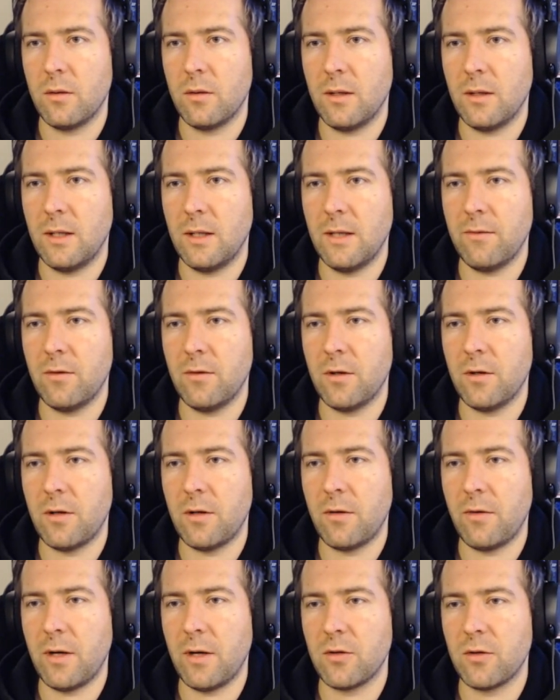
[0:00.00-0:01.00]
Given the
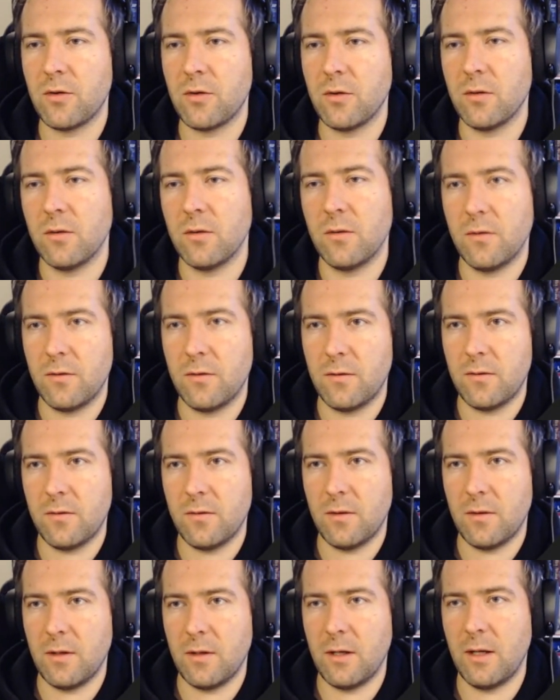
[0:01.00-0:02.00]
directions
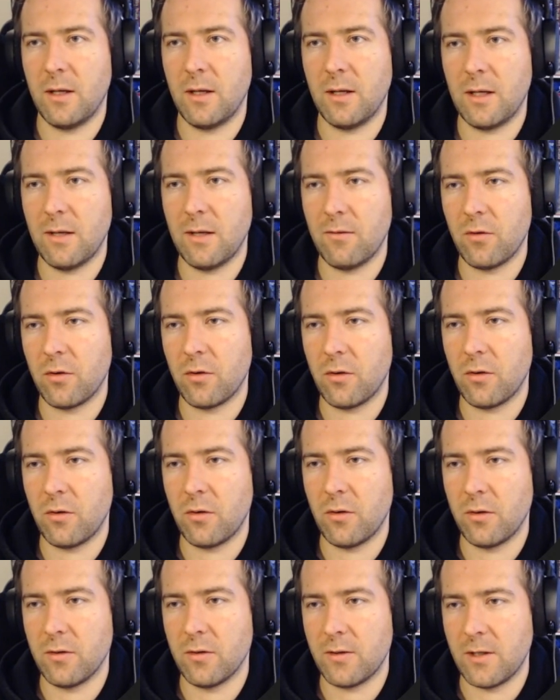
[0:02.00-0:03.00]
and given our
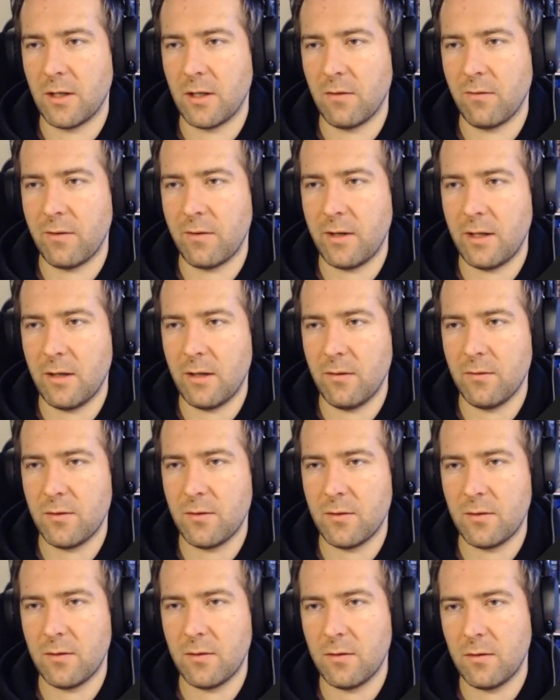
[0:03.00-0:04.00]
current set of
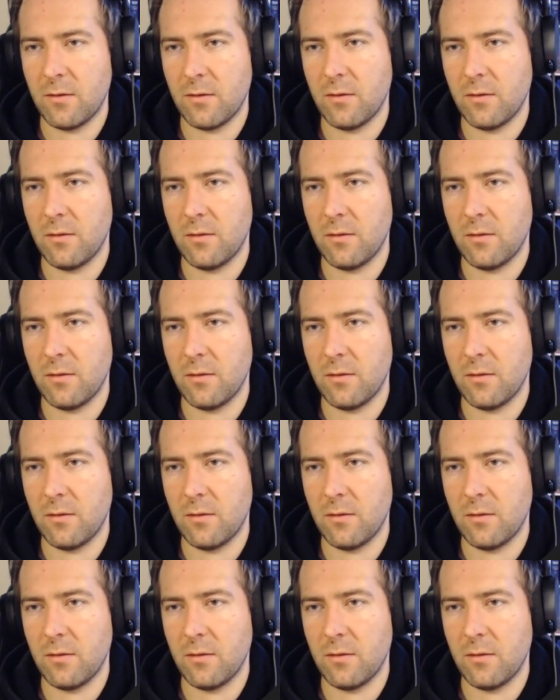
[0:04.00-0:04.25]
elves.